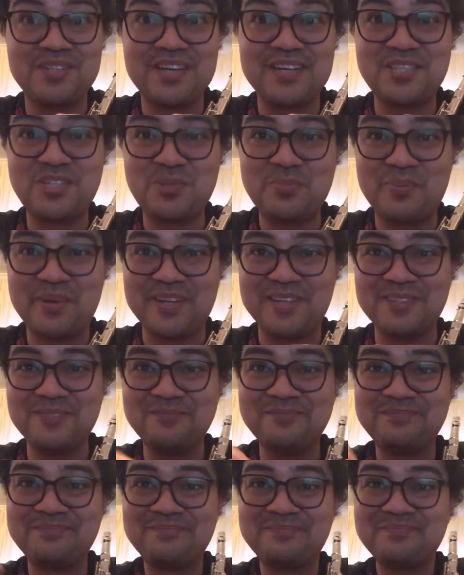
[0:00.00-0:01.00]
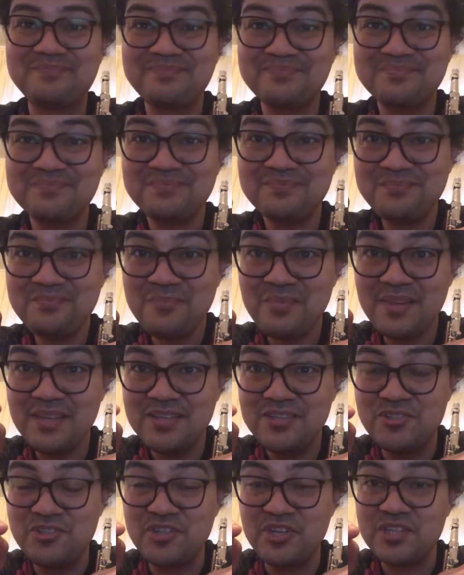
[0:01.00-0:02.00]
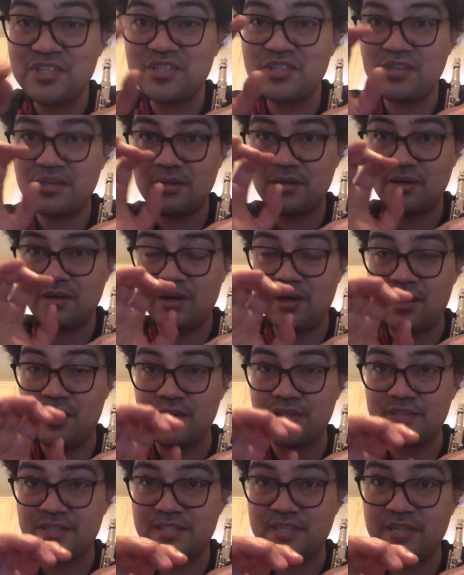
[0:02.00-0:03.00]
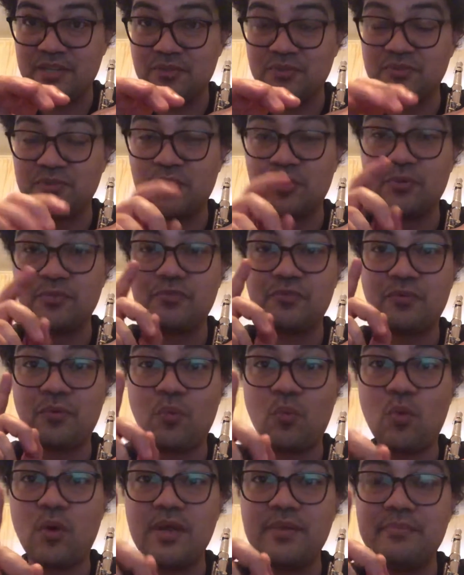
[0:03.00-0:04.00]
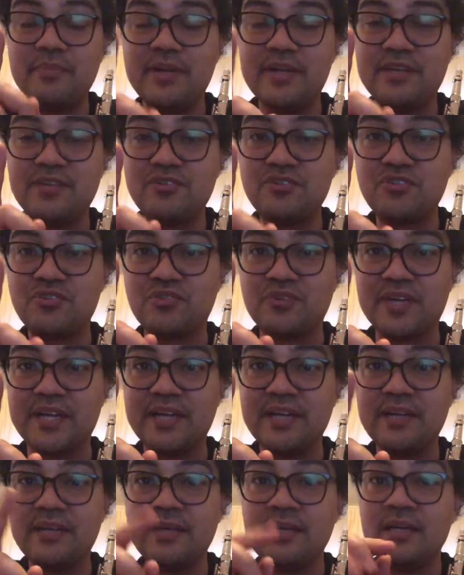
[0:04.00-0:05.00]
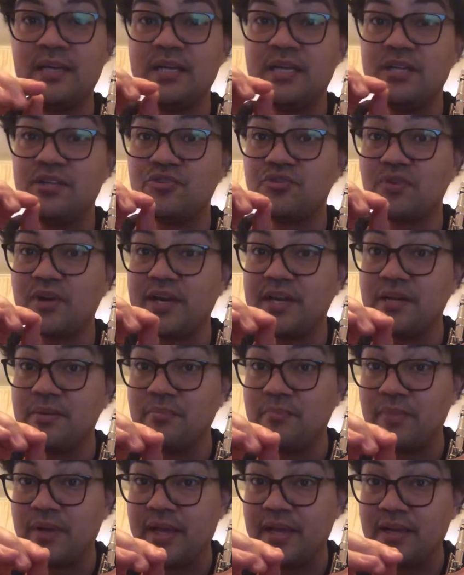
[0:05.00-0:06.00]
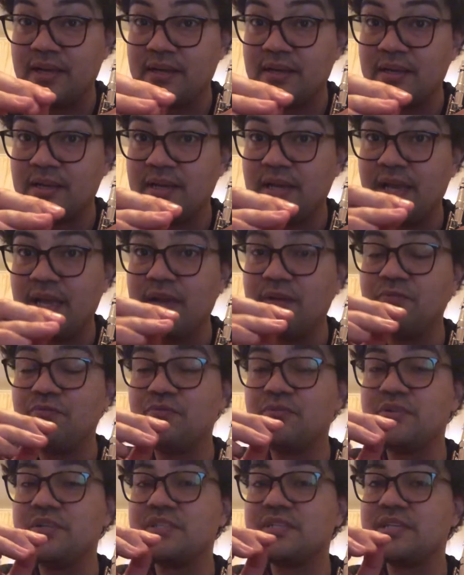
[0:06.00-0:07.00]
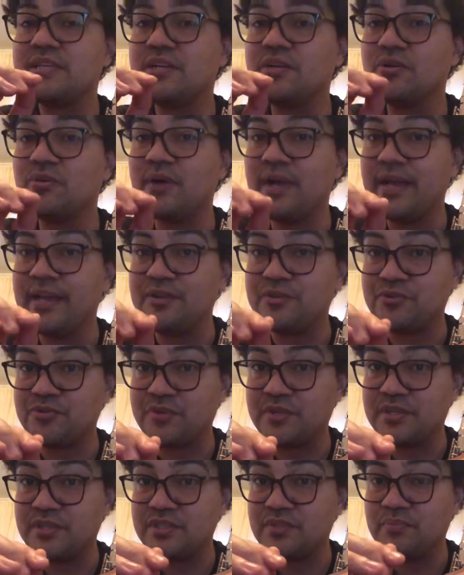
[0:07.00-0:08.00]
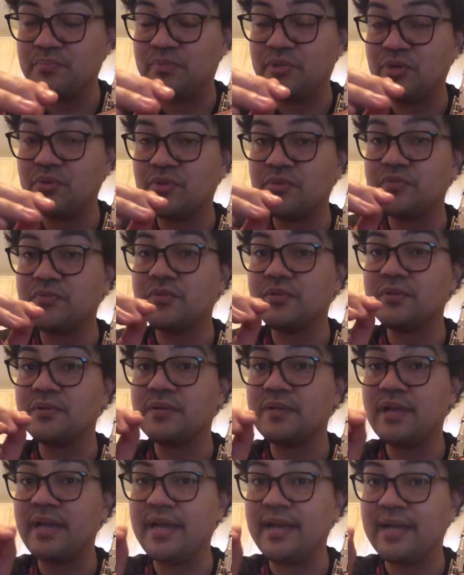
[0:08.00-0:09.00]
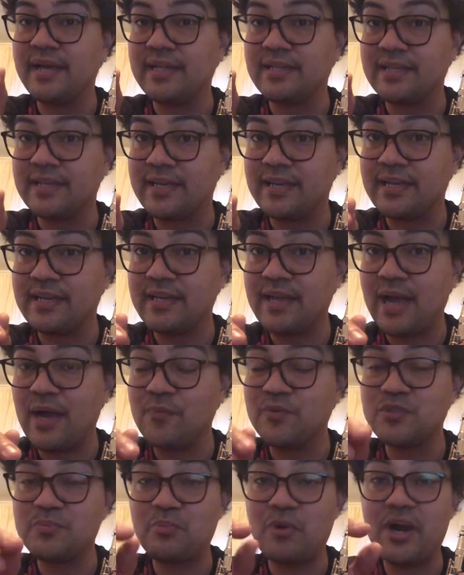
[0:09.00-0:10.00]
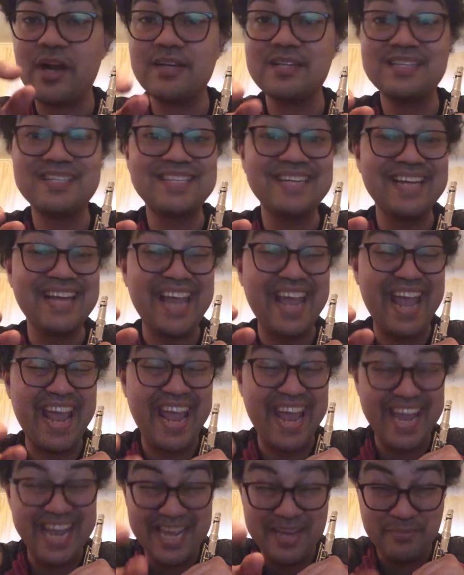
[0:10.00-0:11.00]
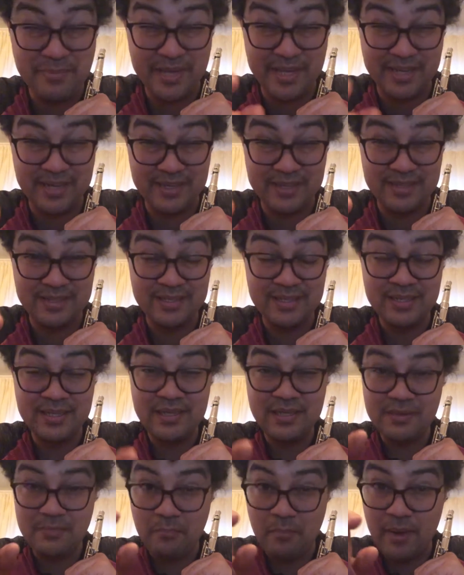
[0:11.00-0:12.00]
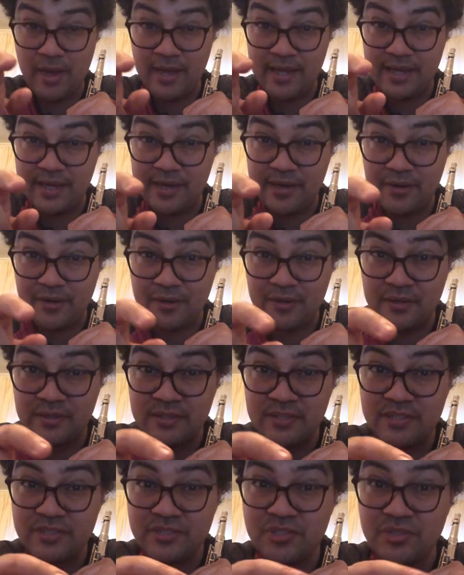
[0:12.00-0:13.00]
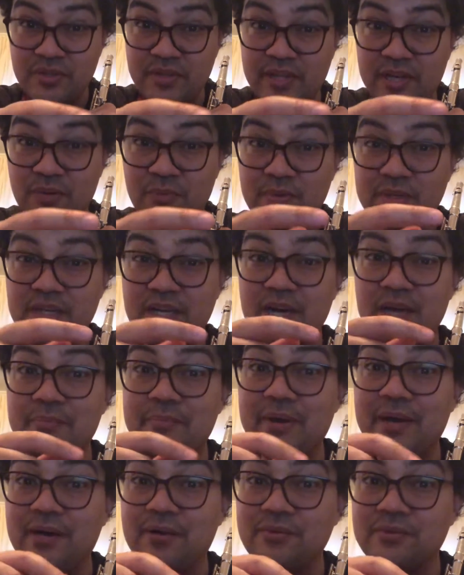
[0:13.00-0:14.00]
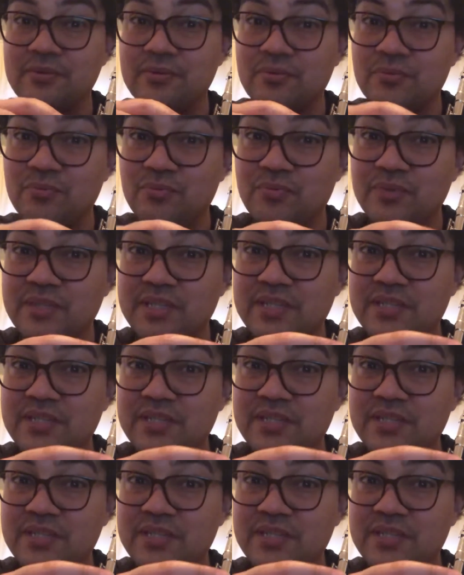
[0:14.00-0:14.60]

spent just on a single note for 1 minute straight, trying to make every single entrance beautiful and elegant. I was practicing aiming my air so that it would come out really